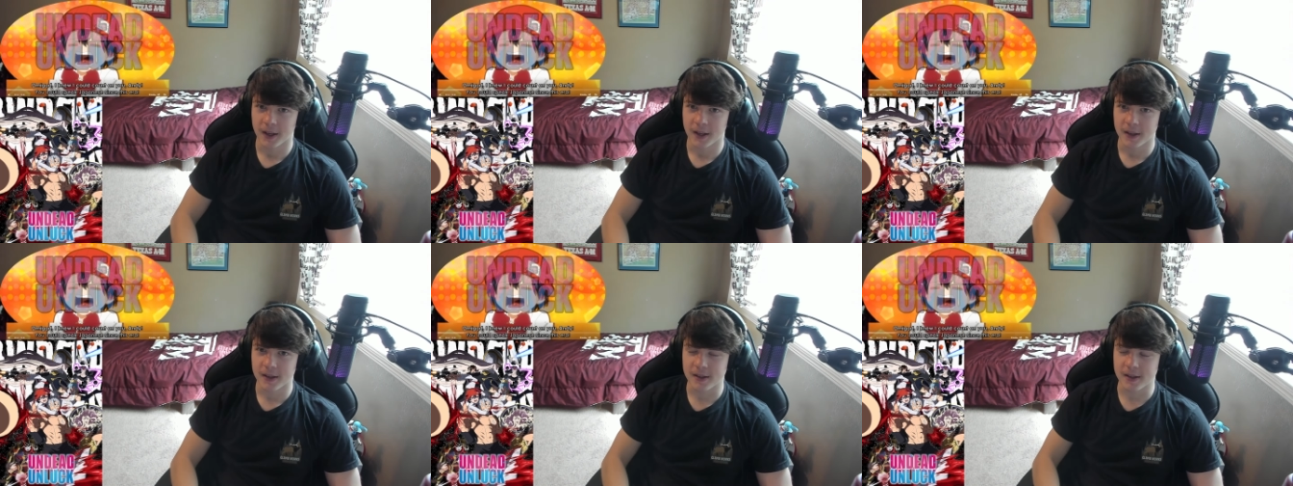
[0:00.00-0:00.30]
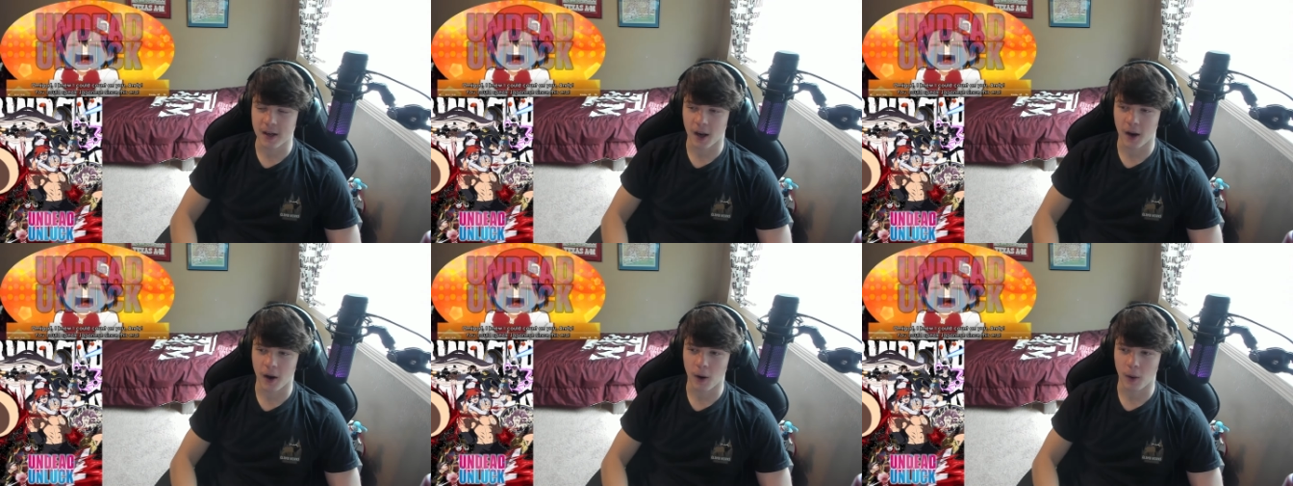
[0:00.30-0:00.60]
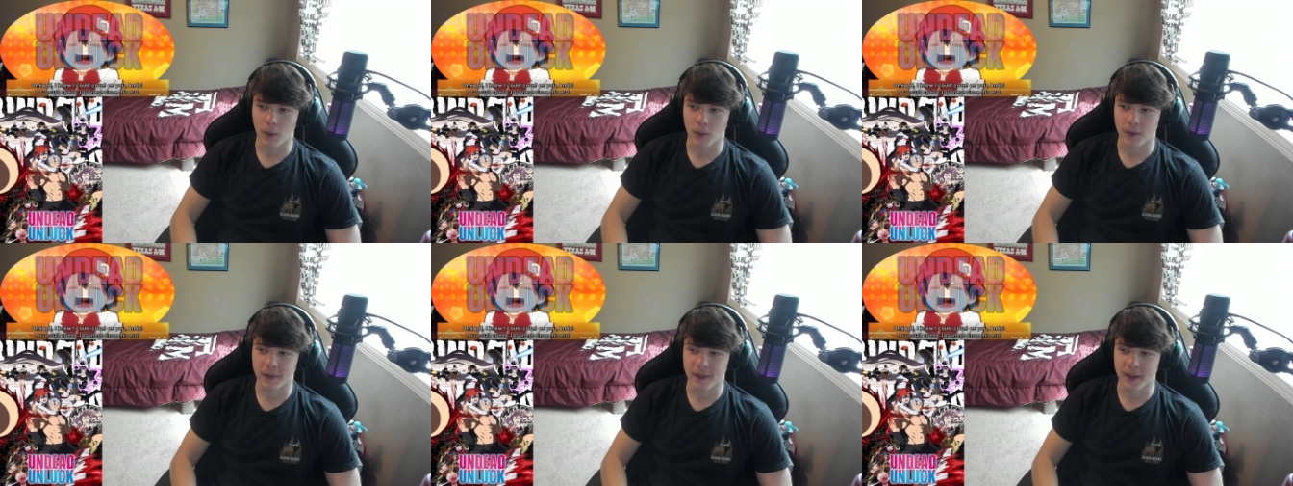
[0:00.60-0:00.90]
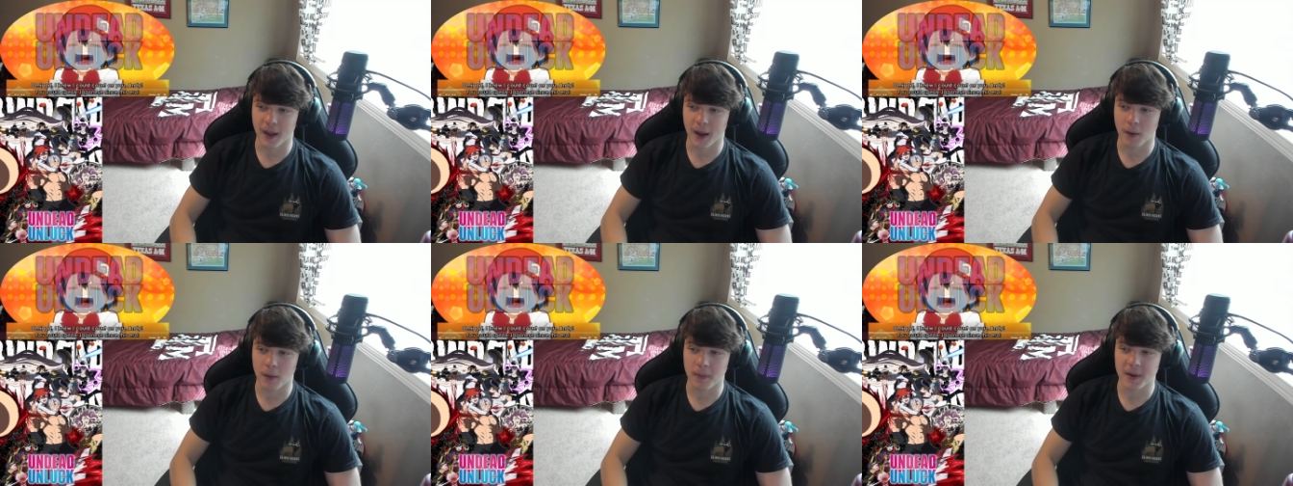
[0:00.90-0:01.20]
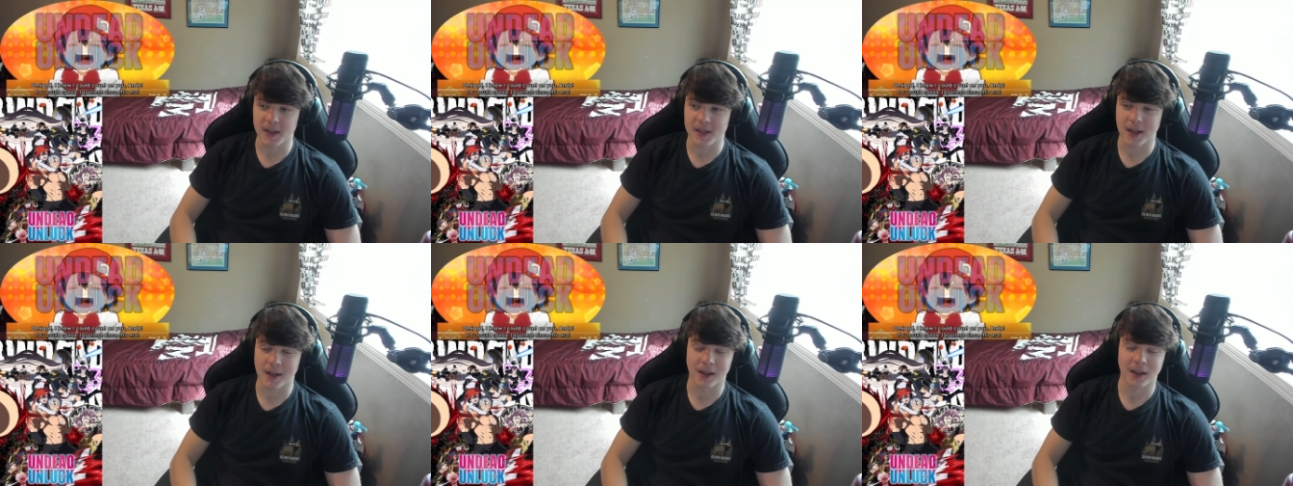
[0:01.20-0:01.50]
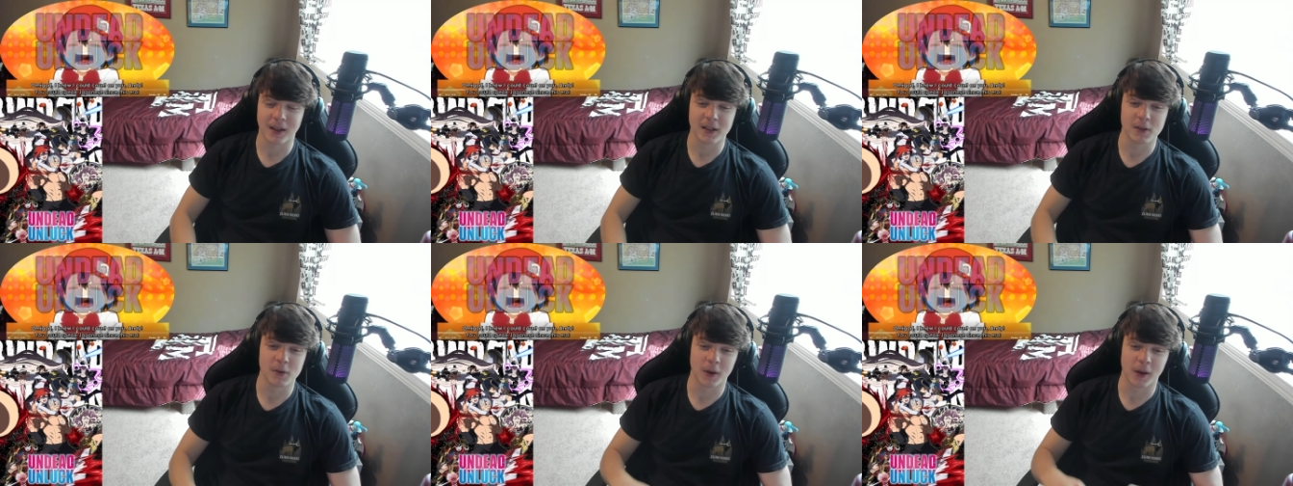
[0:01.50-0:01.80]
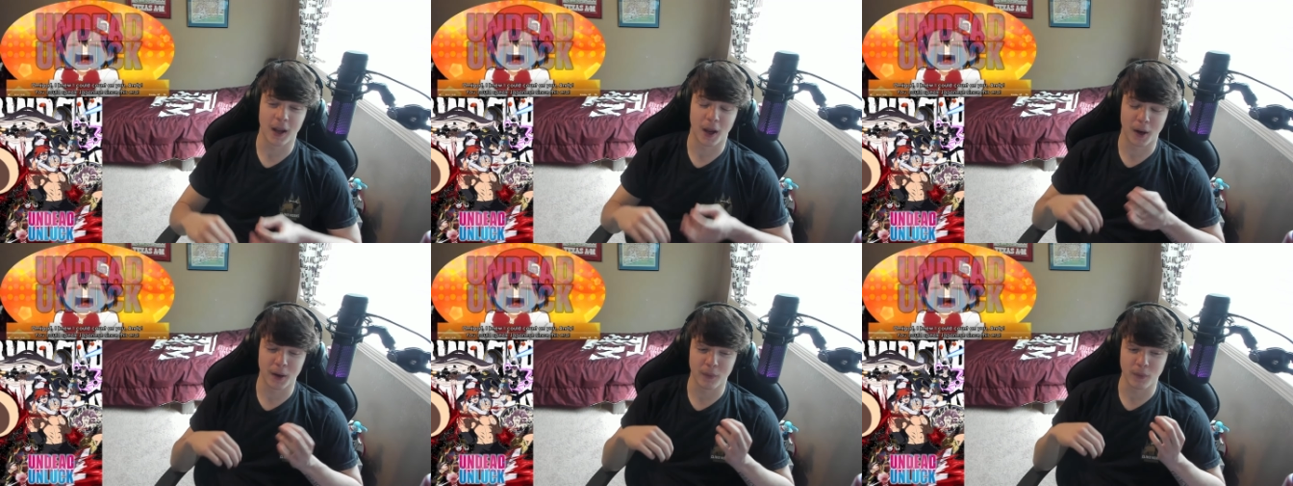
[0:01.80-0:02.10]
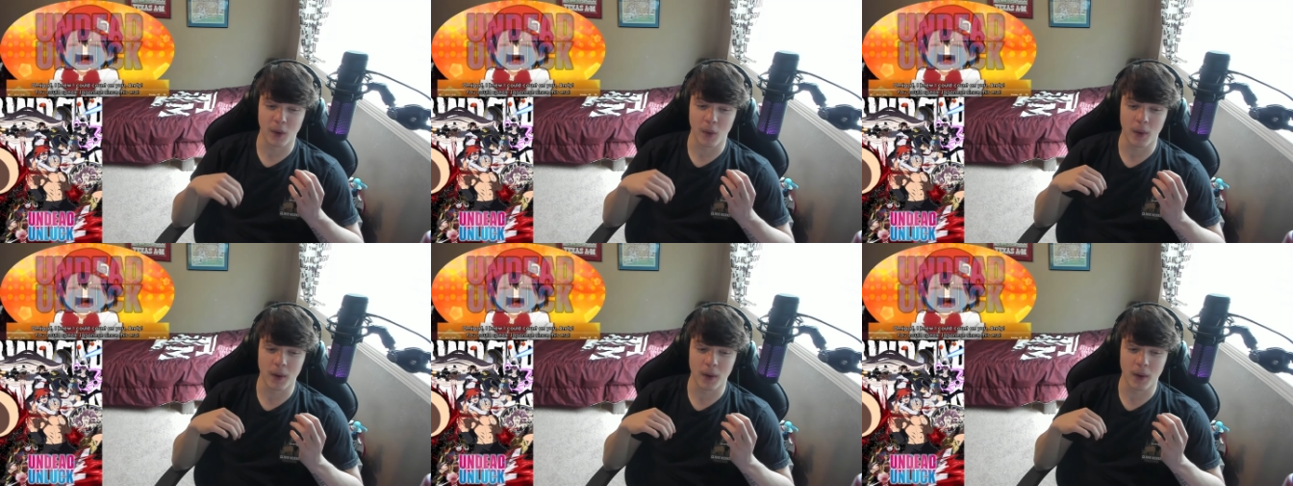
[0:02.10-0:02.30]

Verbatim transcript: So, that would be taking into account if we